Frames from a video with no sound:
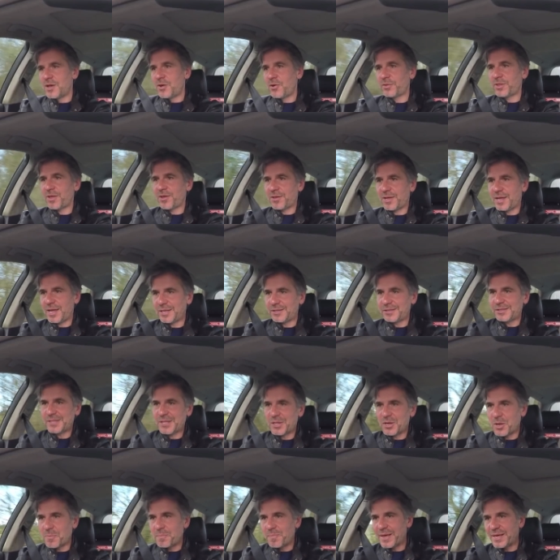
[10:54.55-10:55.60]
although it's
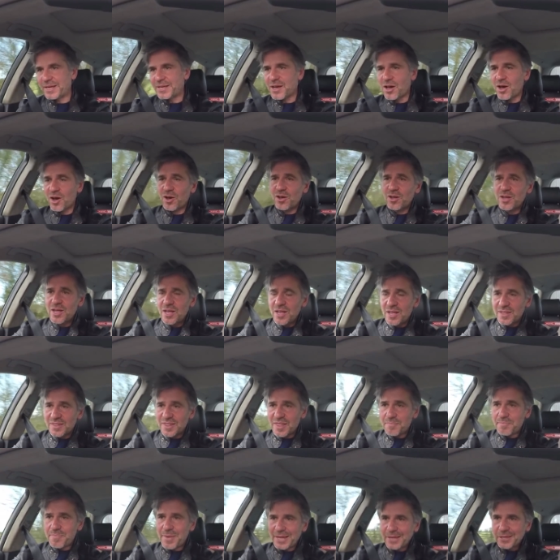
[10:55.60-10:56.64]
still a big car.
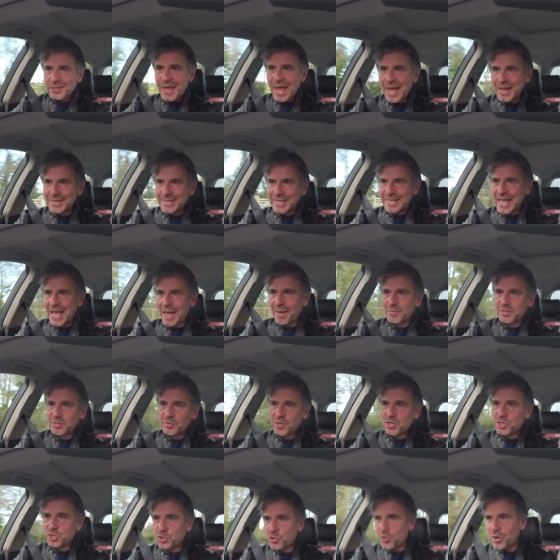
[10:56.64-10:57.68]
The biggest handicap
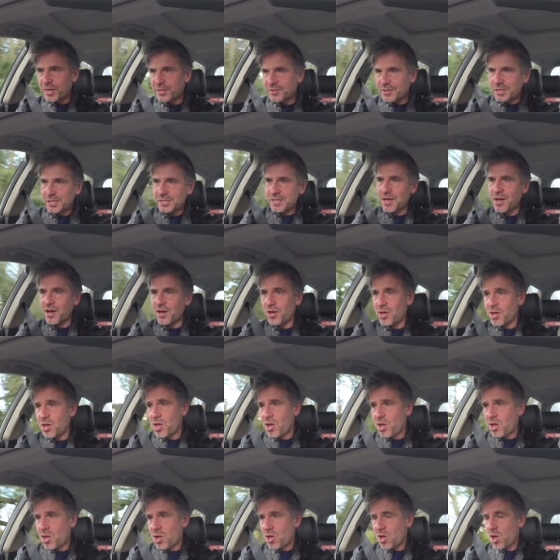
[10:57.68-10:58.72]
to enjoying this car
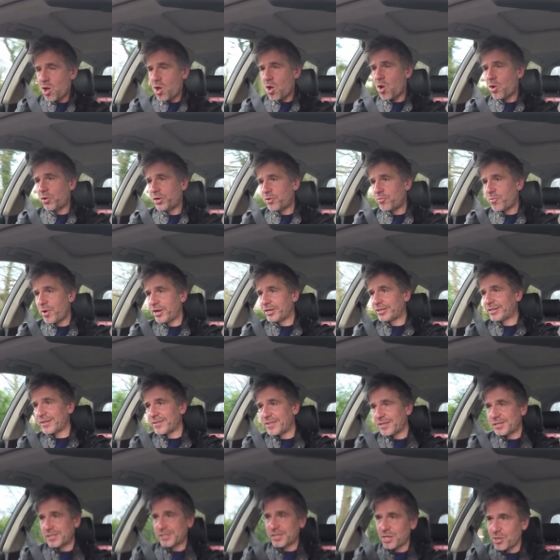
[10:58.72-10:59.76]
on a road like
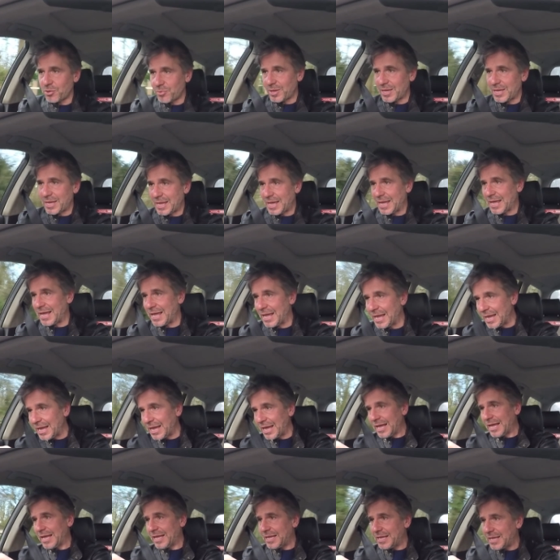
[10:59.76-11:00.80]
this though
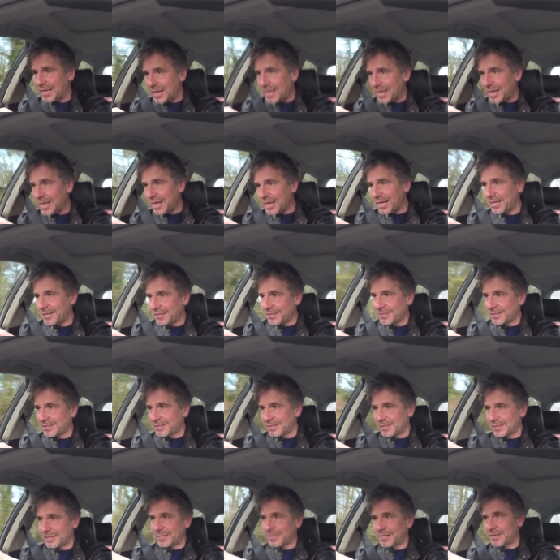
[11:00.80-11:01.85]

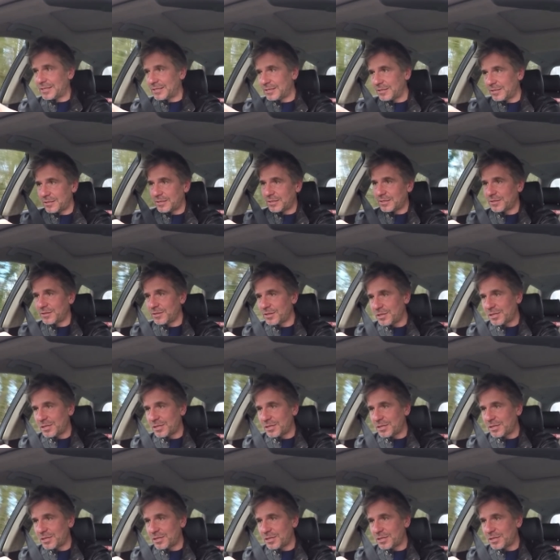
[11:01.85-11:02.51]
is the